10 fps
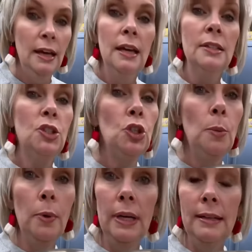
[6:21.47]

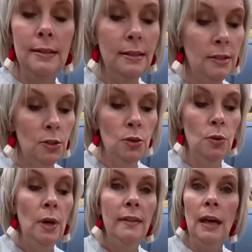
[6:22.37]
Super easy to do.
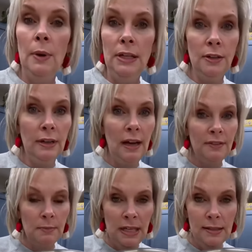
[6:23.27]
That way you don't have to
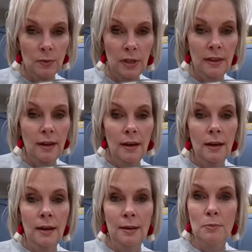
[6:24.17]
mess with
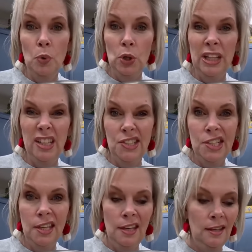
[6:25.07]
boiling a
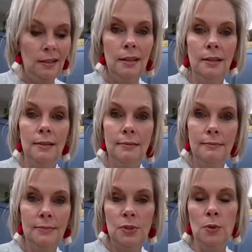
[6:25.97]
chicken and
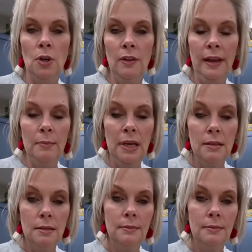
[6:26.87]
doing all that mess.